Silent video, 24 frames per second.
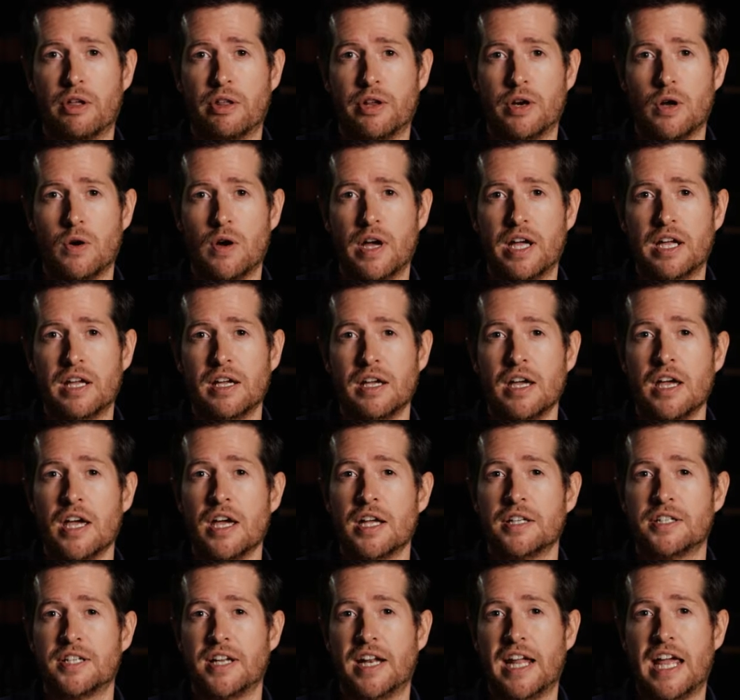Illinois.
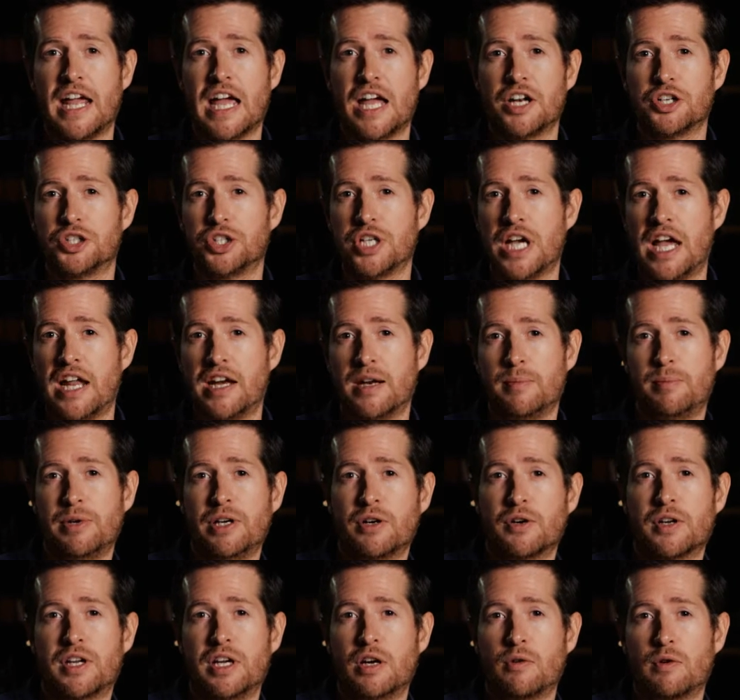Today on Shot in a
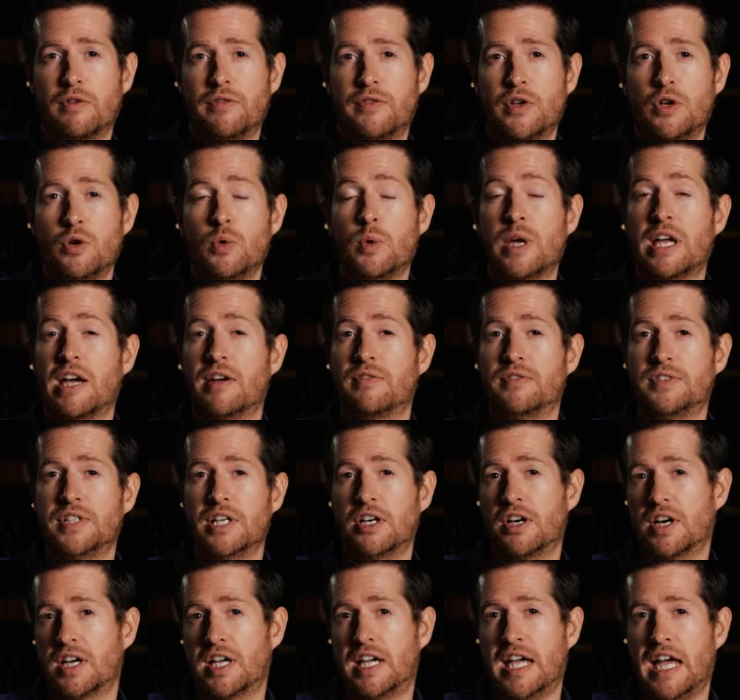Beer Gear Review, we have
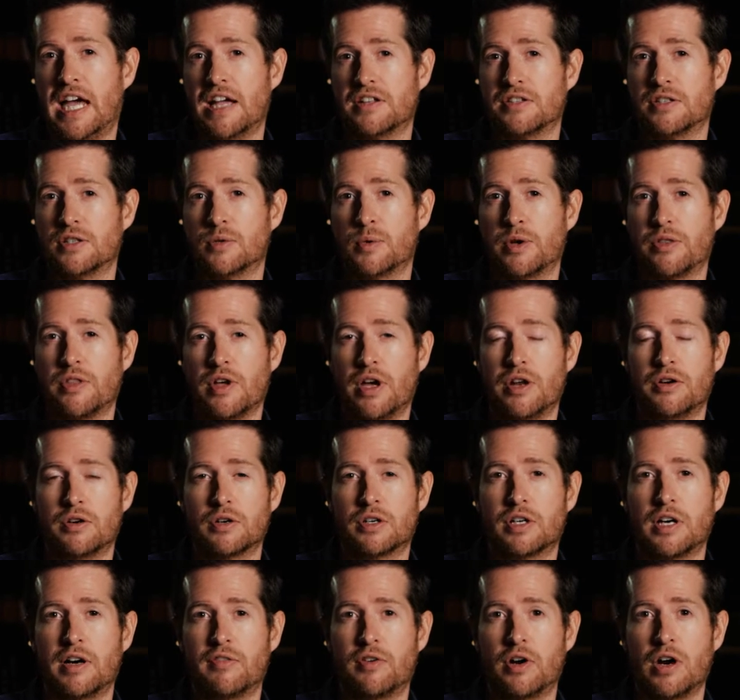Derek Katzer with
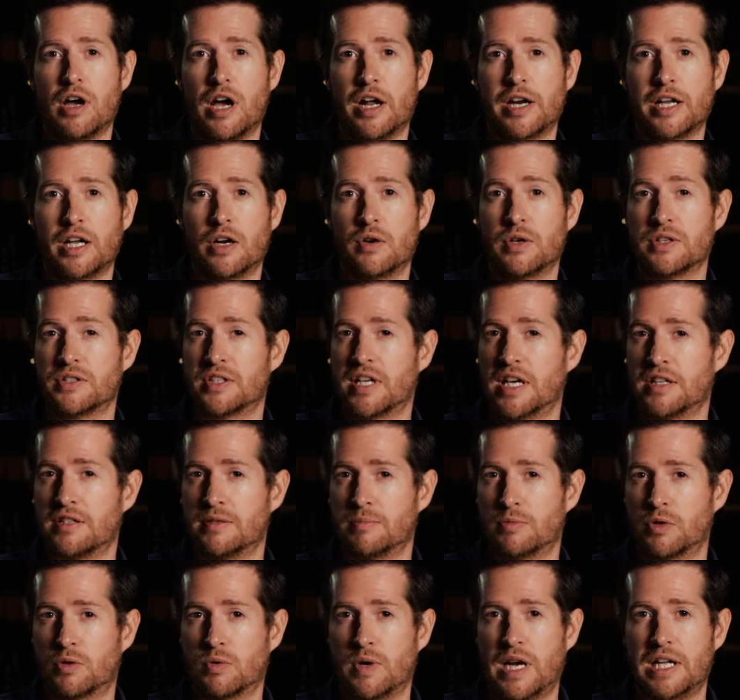Undercover Audio. He's
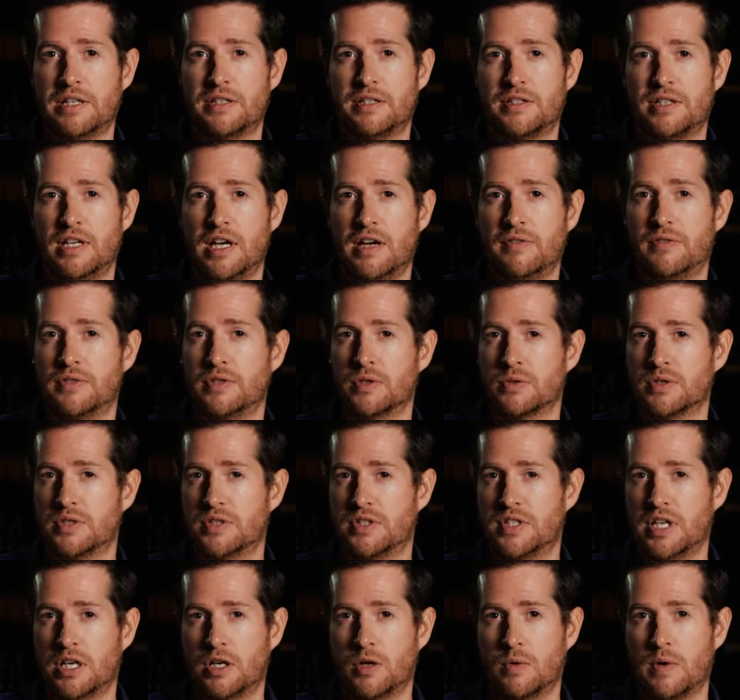got some great stuff, so
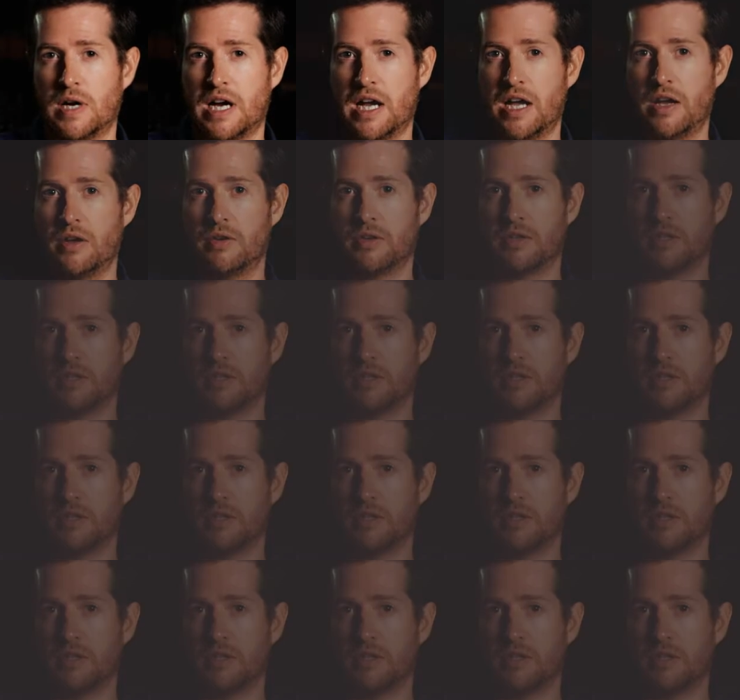stick around.